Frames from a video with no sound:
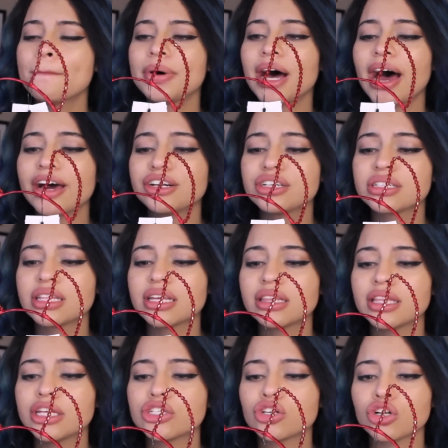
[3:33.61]
But I just
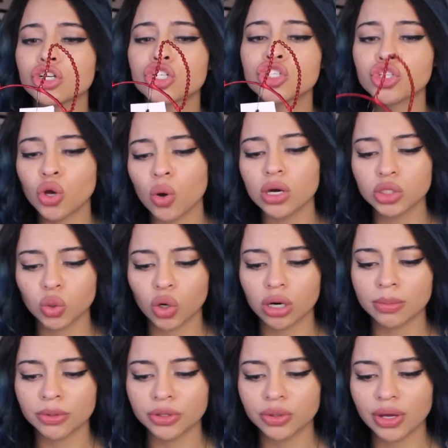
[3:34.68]
think these are so
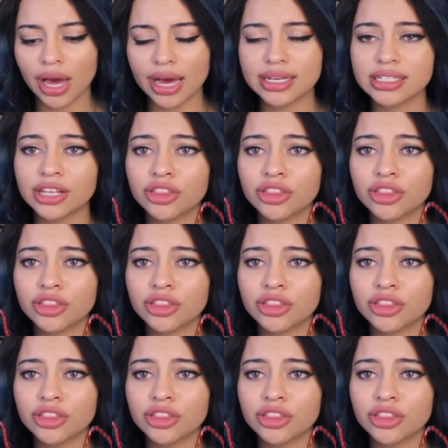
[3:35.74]
adorable, you guys.